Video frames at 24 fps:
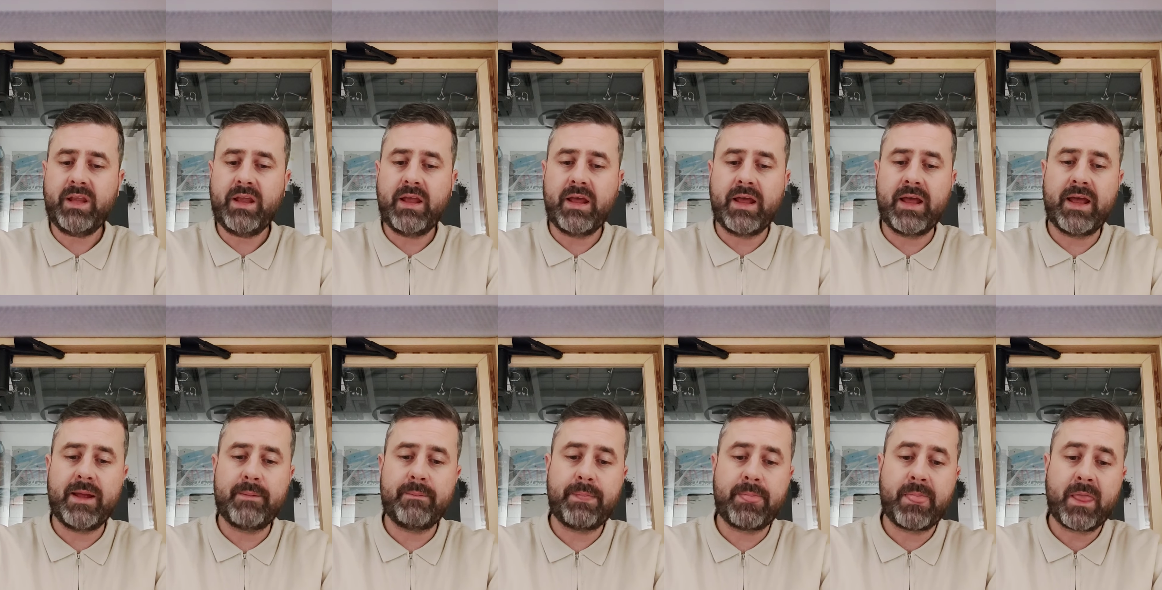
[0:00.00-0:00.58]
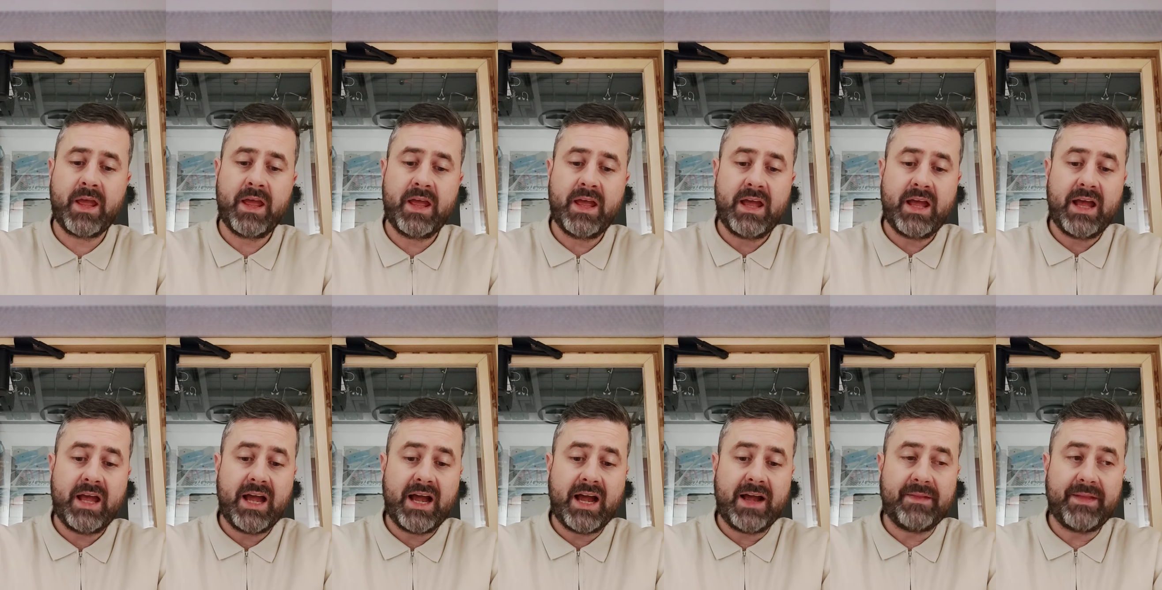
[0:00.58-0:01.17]
And
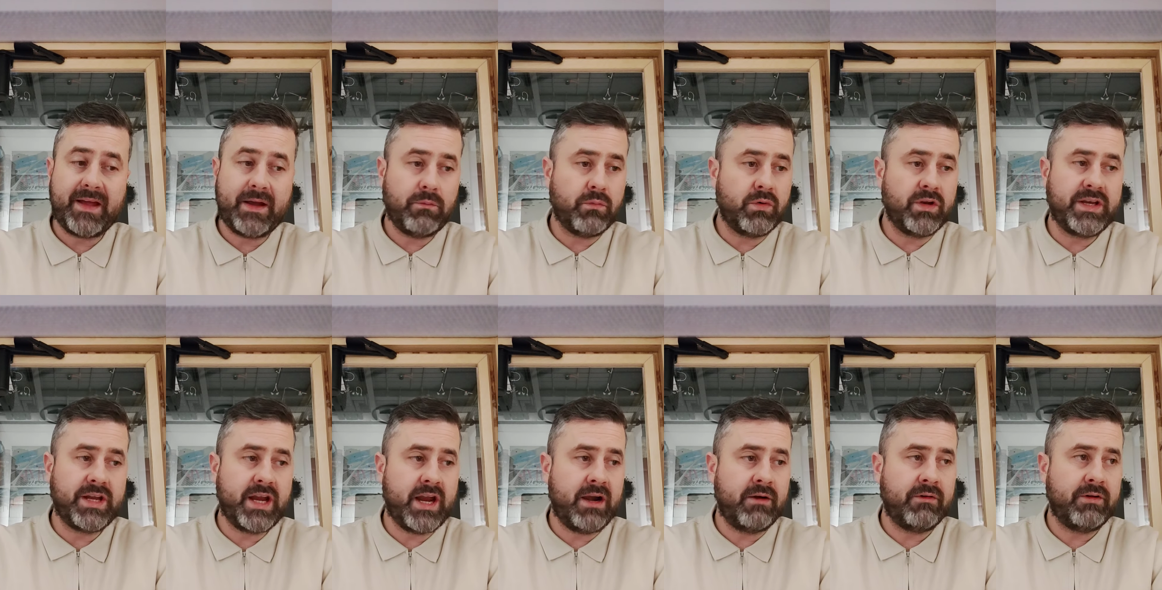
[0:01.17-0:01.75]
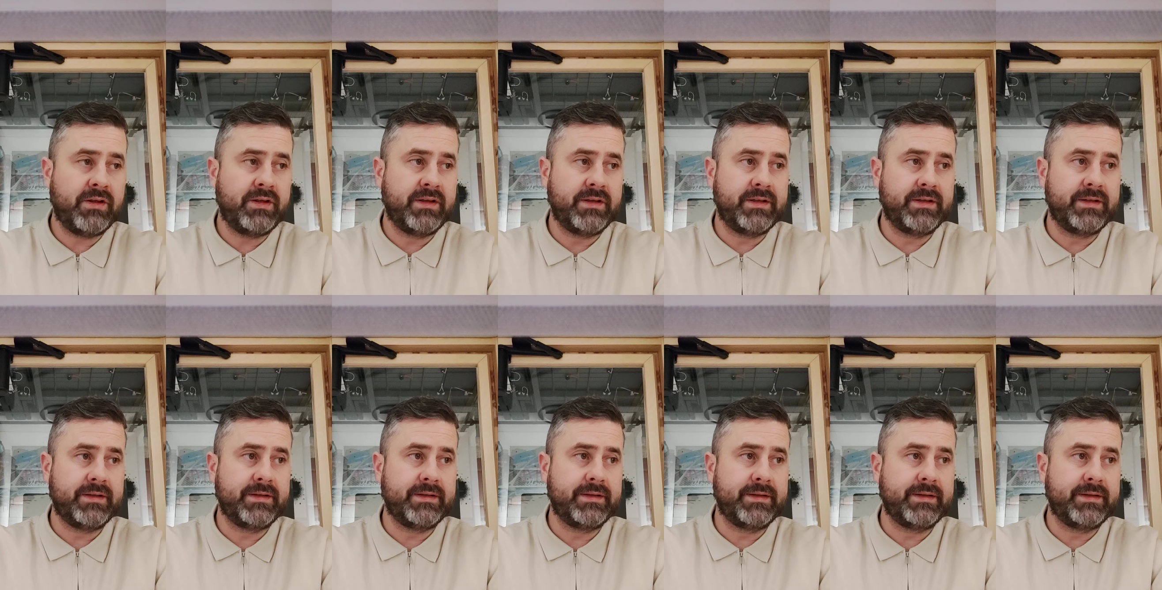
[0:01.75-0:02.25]
that Nwaneri,